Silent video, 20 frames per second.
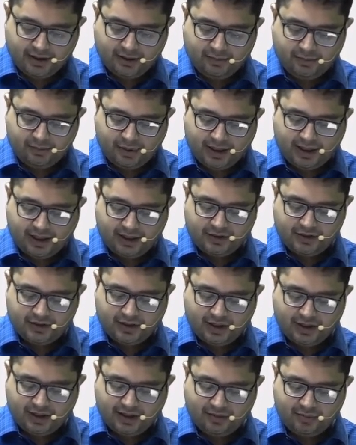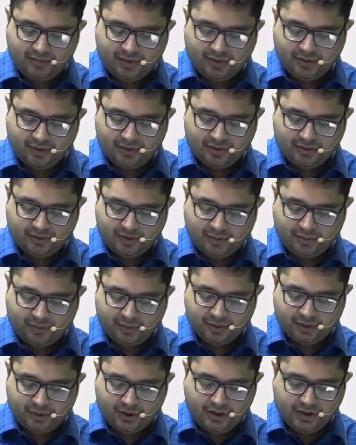Parasternal because of the
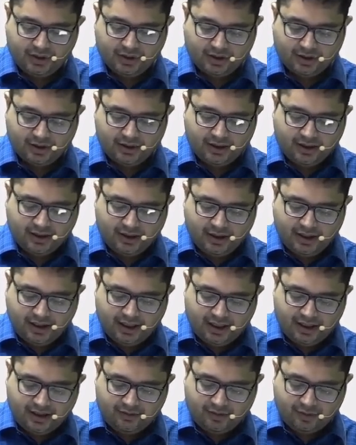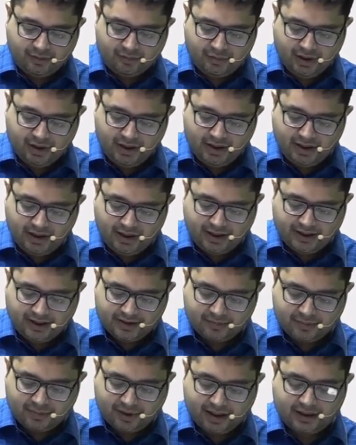position, and from medial
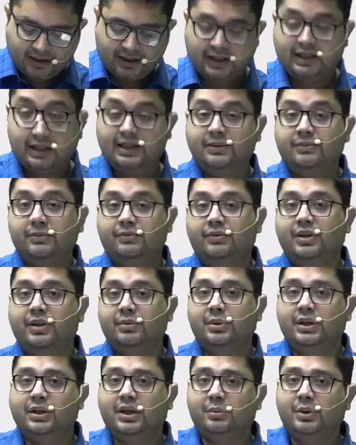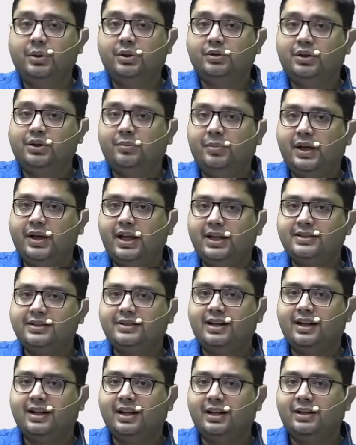aspect the lymph will be coming to the
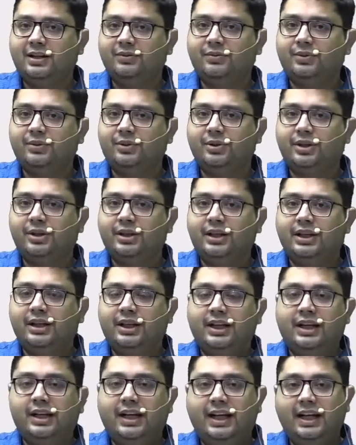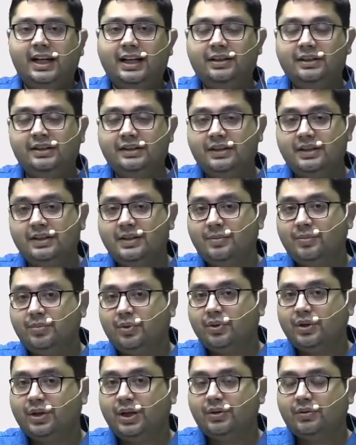parasternal lymph node. And this is
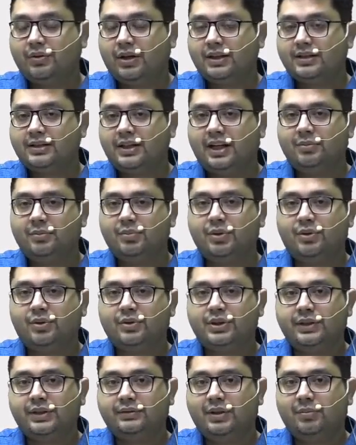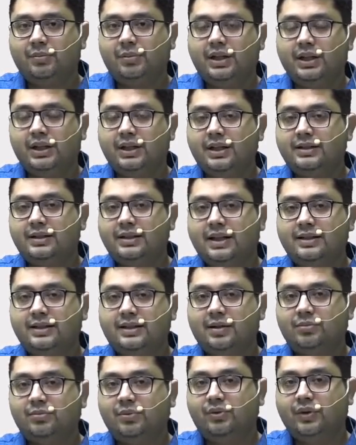important to understand, because if the malignant cells
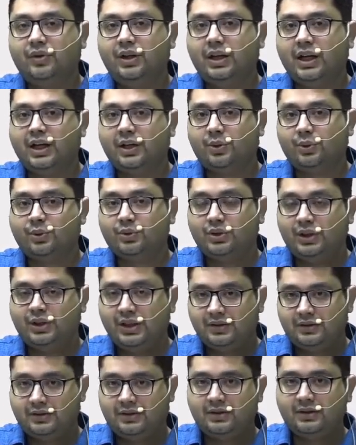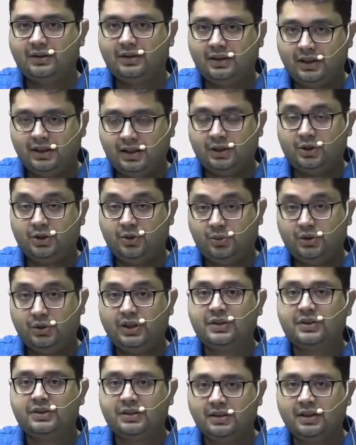are moving across this through
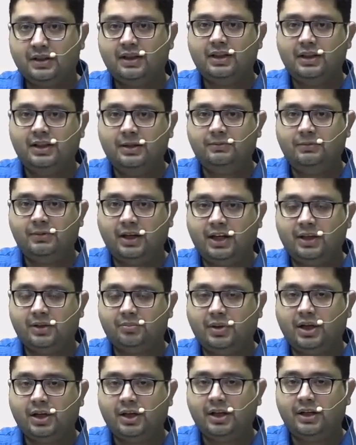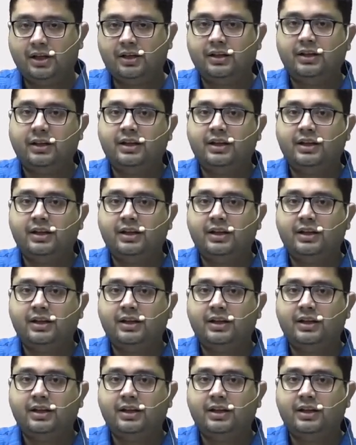this lymphatic part here,